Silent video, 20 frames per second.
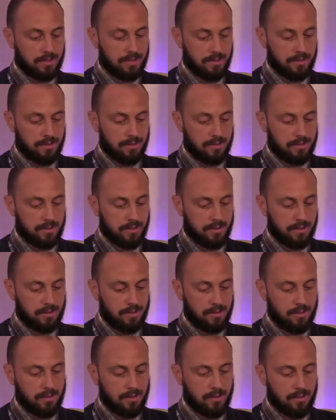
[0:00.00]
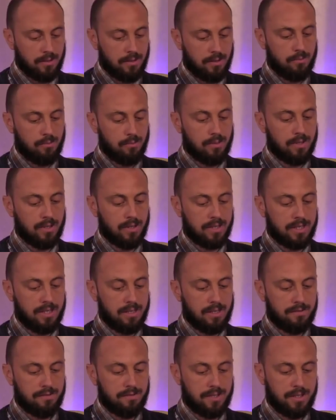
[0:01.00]
instant would I
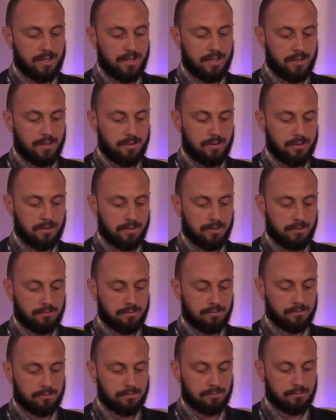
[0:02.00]
give to you.